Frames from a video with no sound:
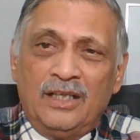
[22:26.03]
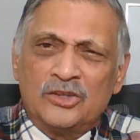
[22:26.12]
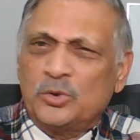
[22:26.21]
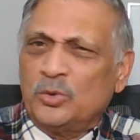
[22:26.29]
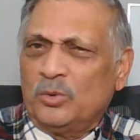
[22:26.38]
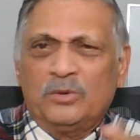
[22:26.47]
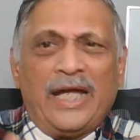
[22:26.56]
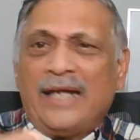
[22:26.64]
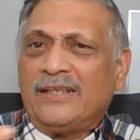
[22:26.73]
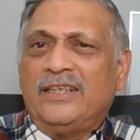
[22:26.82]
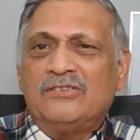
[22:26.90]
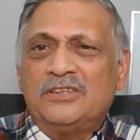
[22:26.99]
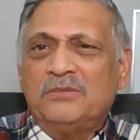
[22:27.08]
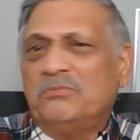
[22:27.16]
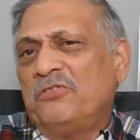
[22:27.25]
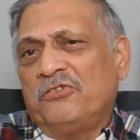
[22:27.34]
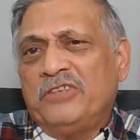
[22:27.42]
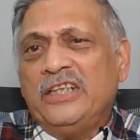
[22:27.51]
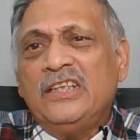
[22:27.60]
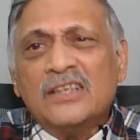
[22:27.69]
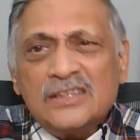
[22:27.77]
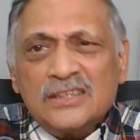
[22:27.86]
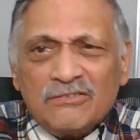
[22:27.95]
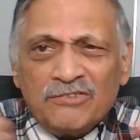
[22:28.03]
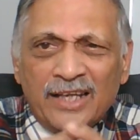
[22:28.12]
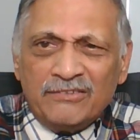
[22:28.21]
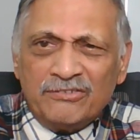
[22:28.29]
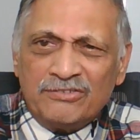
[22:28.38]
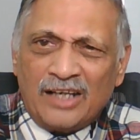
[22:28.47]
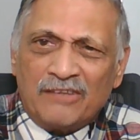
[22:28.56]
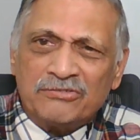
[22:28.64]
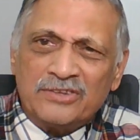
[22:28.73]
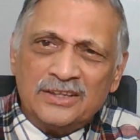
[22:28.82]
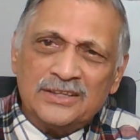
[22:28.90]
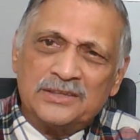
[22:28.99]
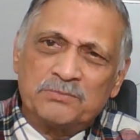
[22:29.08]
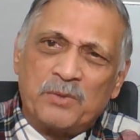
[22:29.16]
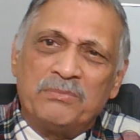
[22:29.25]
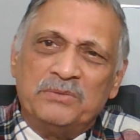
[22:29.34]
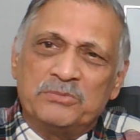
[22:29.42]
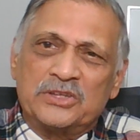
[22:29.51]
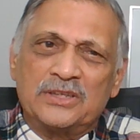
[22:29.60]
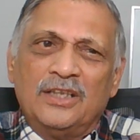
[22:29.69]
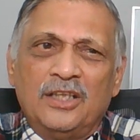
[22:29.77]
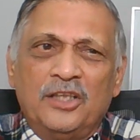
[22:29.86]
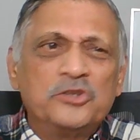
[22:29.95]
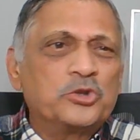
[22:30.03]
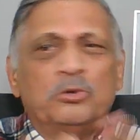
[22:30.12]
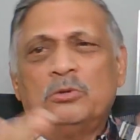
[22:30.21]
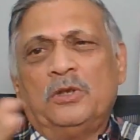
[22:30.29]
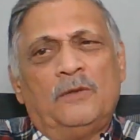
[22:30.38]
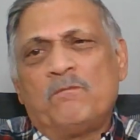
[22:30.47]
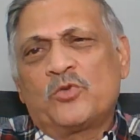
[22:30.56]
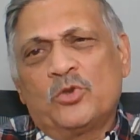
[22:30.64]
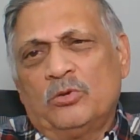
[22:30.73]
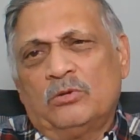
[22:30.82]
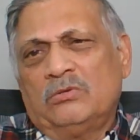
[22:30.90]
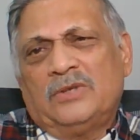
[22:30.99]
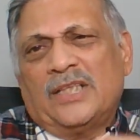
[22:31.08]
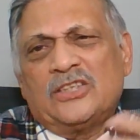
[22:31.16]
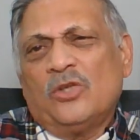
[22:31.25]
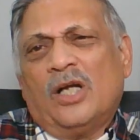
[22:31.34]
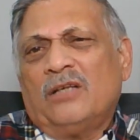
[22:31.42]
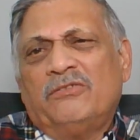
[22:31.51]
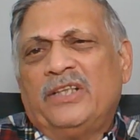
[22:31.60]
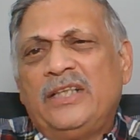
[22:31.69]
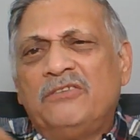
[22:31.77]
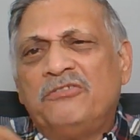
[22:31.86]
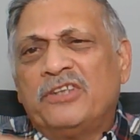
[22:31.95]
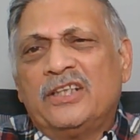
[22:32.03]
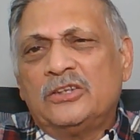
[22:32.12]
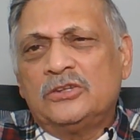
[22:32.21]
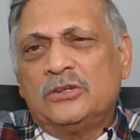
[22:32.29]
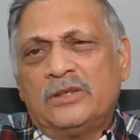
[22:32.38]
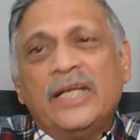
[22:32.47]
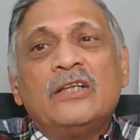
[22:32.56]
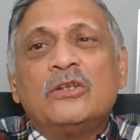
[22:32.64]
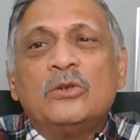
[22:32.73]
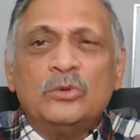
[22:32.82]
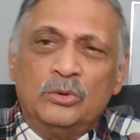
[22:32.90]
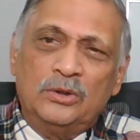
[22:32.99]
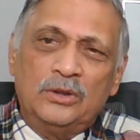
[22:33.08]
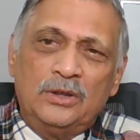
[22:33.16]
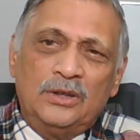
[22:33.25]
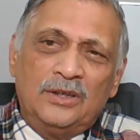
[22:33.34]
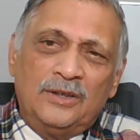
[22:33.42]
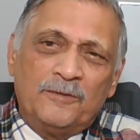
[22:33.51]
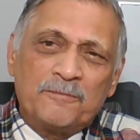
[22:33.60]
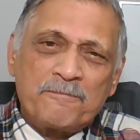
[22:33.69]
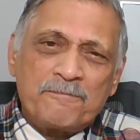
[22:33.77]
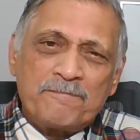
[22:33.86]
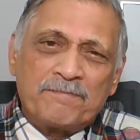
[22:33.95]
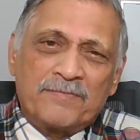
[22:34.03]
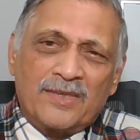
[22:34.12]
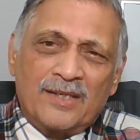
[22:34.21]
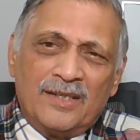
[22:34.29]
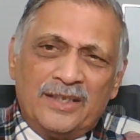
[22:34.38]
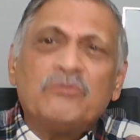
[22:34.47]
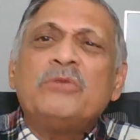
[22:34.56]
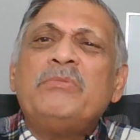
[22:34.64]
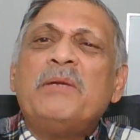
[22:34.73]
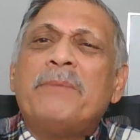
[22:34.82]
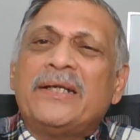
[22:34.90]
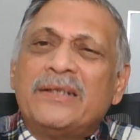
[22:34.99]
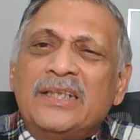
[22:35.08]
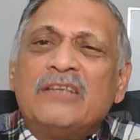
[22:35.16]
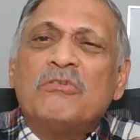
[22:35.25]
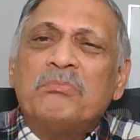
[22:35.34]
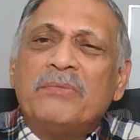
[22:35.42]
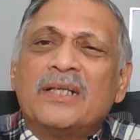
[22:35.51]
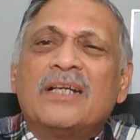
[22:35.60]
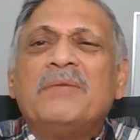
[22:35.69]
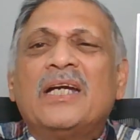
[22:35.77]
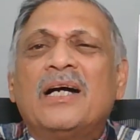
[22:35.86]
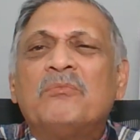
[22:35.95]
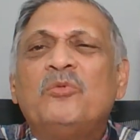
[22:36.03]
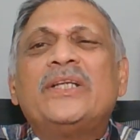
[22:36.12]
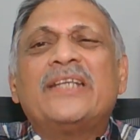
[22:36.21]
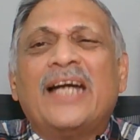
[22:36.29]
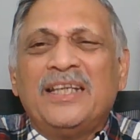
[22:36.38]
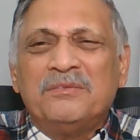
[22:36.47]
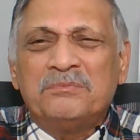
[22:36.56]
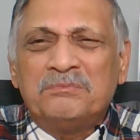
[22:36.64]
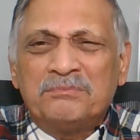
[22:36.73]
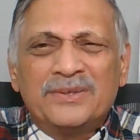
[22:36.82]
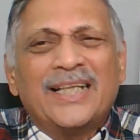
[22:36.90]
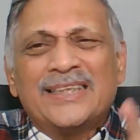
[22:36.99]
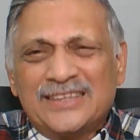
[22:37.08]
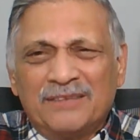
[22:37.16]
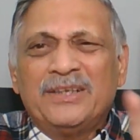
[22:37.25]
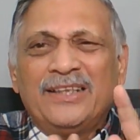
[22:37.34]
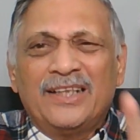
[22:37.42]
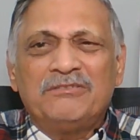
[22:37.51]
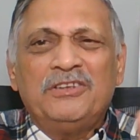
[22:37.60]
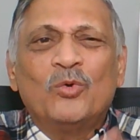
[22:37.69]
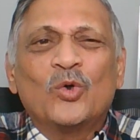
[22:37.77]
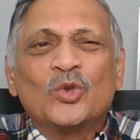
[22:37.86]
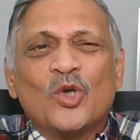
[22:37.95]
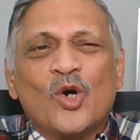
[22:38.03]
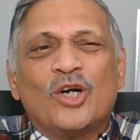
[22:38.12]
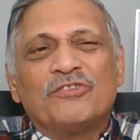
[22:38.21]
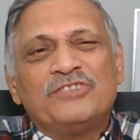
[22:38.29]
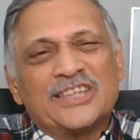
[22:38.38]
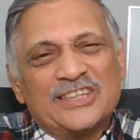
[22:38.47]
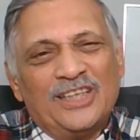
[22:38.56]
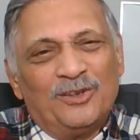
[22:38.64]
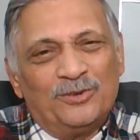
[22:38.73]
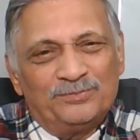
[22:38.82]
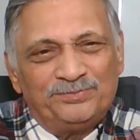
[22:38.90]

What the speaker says: So that gives him 15 years of life after his problems. So that's not a very difficult thing to do. There would be better equipment coming up with time, but that's something that we won't talk of just now.